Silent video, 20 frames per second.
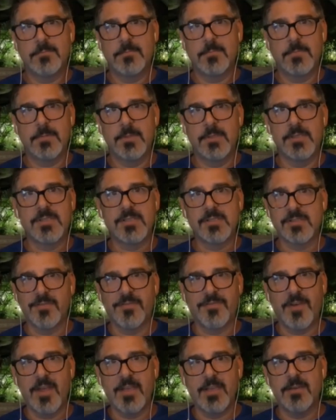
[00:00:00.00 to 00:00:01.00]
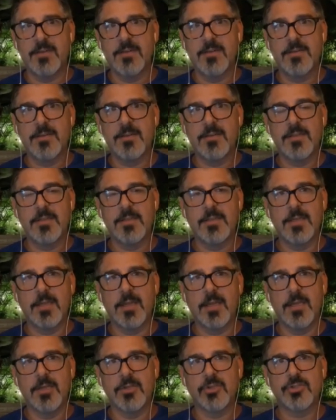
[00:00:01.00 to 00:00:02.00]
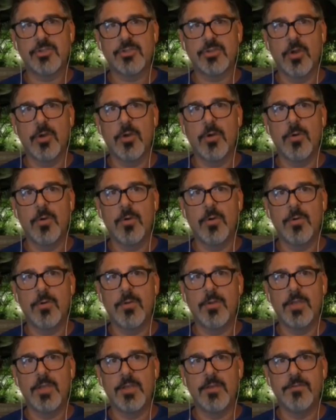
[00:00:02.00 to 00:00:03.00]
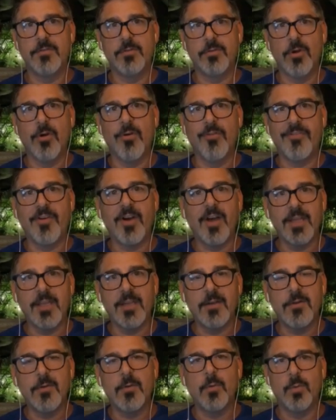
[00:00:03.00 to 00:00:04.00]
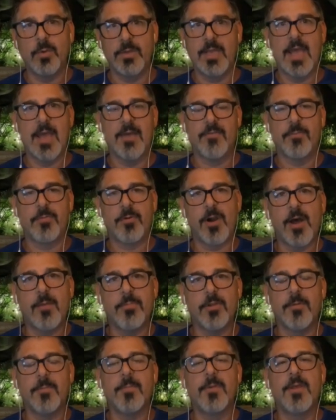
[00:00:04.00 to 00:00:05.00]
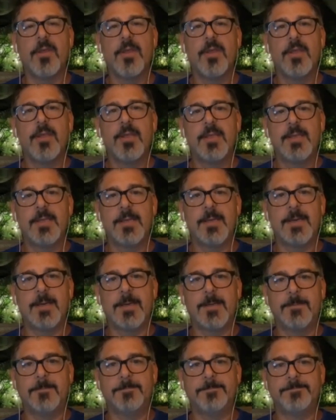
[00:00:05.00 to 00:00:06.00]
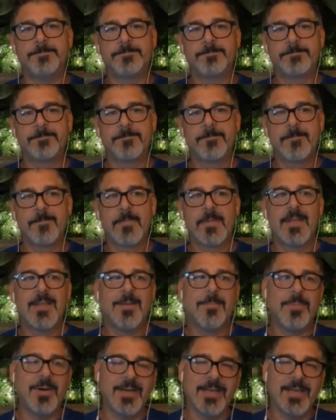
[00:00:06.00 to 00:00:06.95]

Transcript: this is a fight. So if you don't fight, we have a problem." Um, but